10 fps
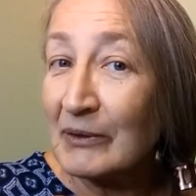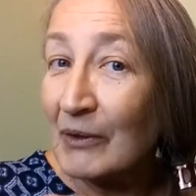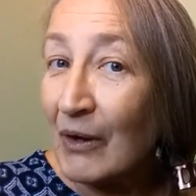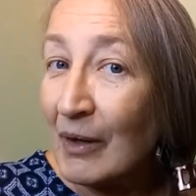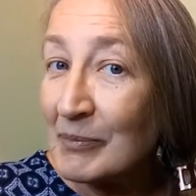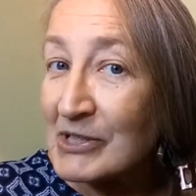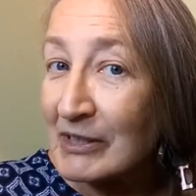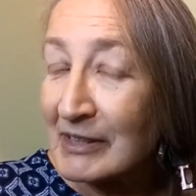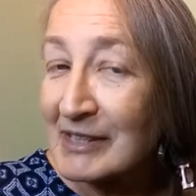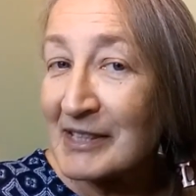
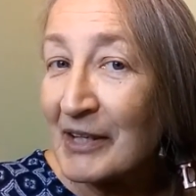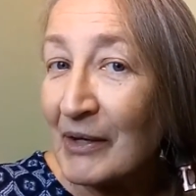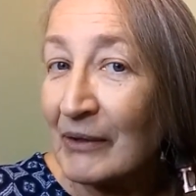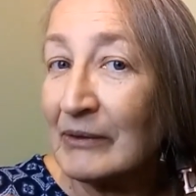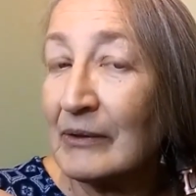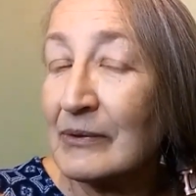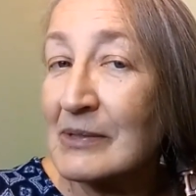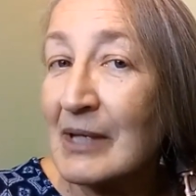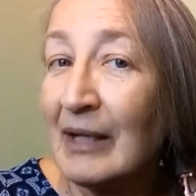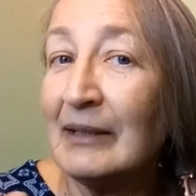objects on those
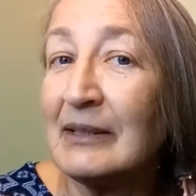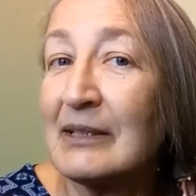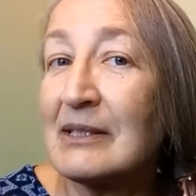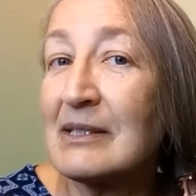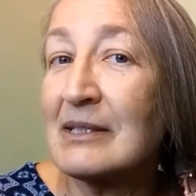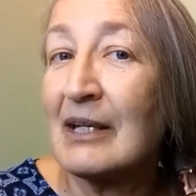altars